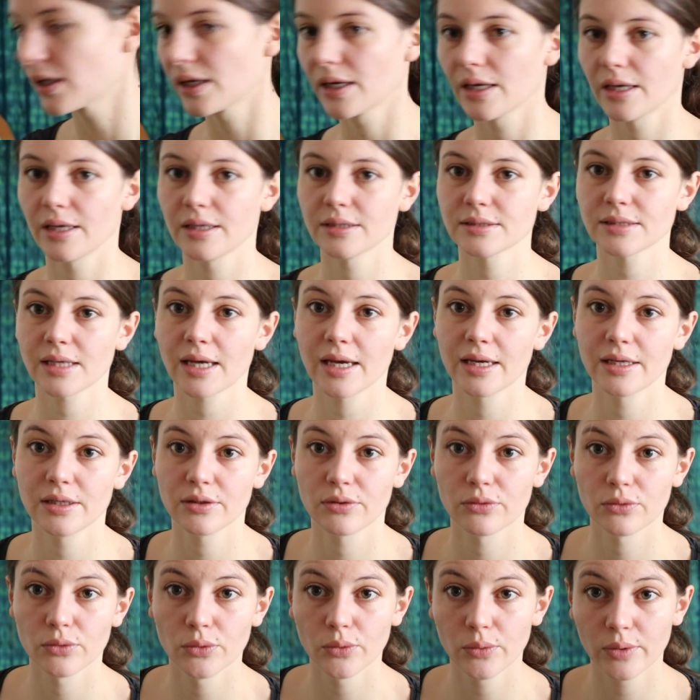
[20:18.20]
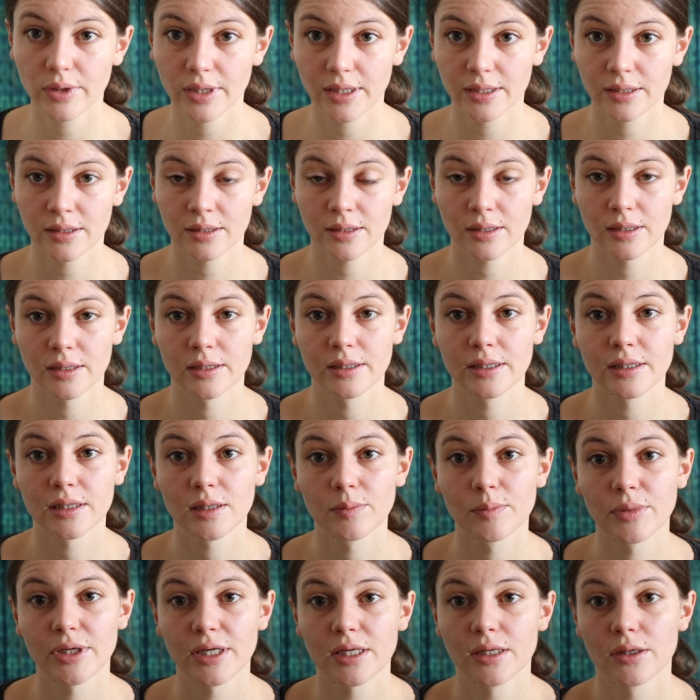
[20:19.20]
is I threw in a little
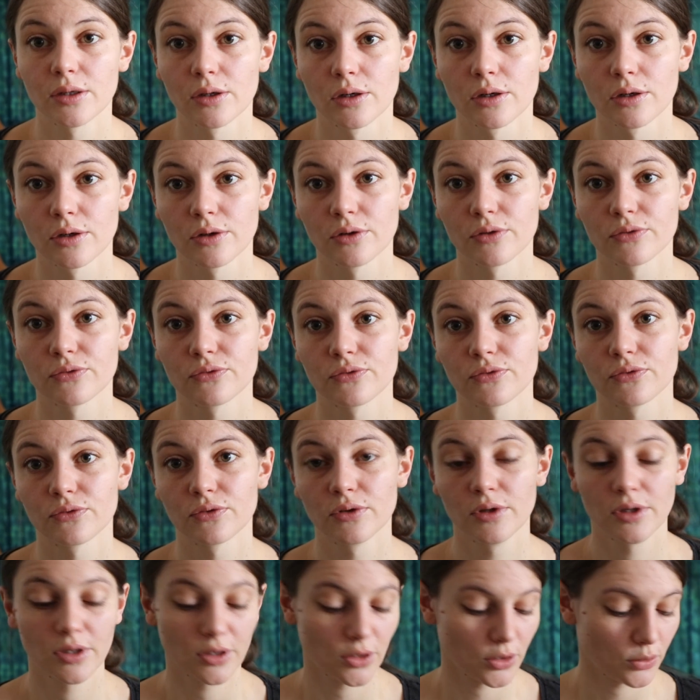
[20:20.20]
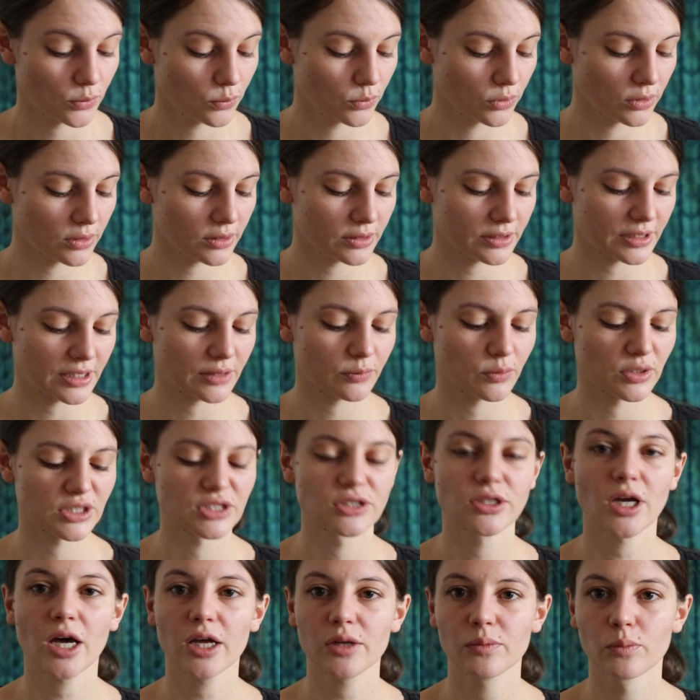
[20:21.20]
bit of wool that was
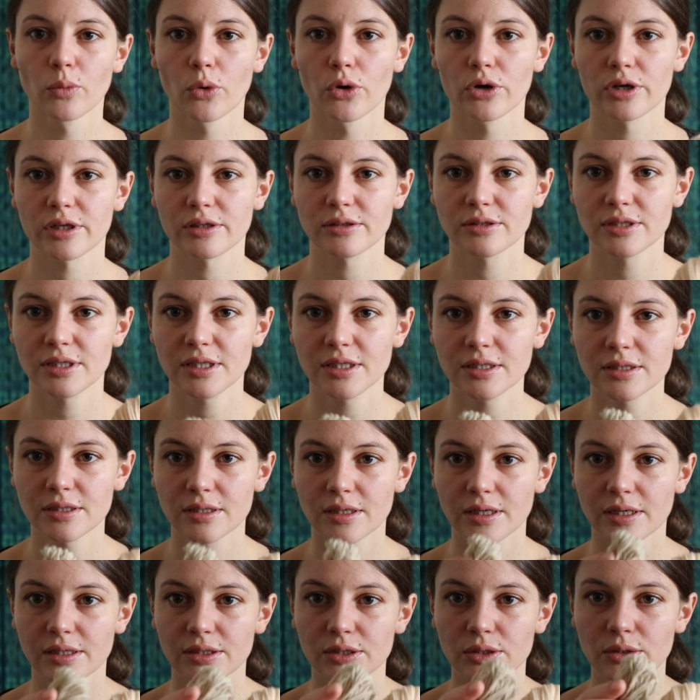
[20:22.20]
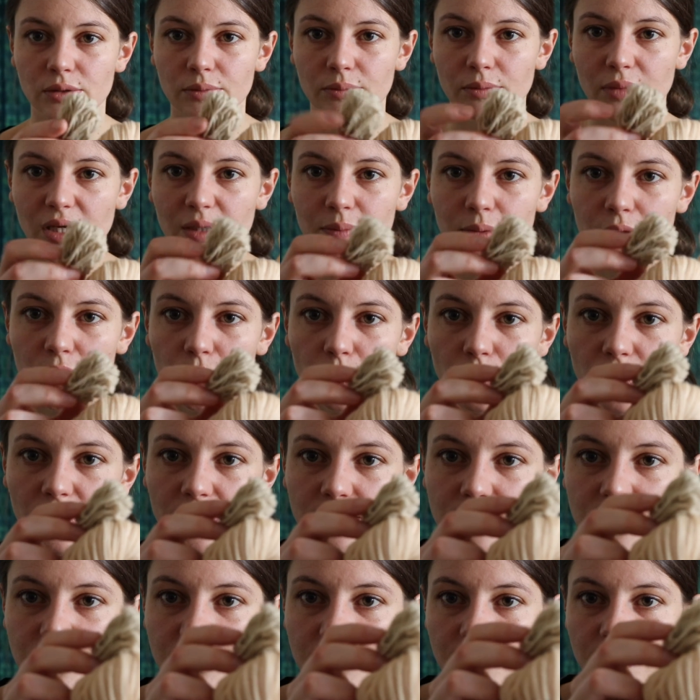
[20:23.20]
not mordanted, and maybe you
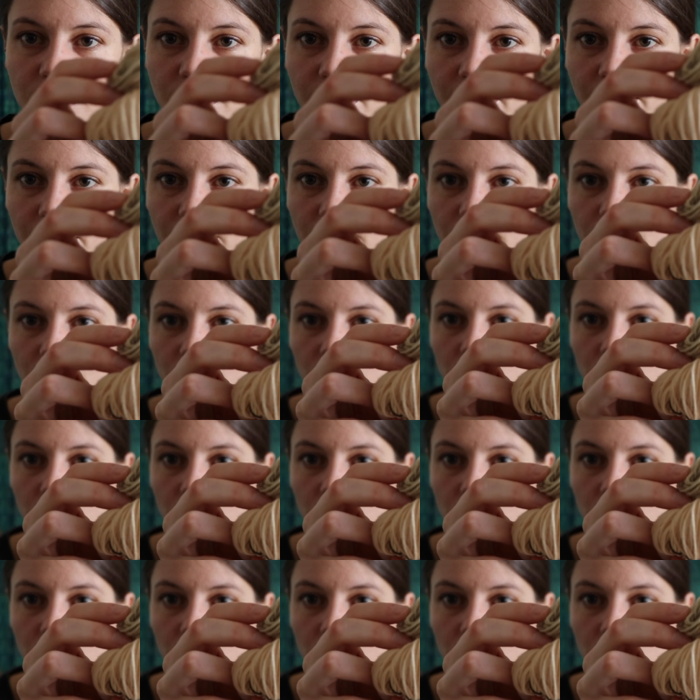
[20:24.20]
can see that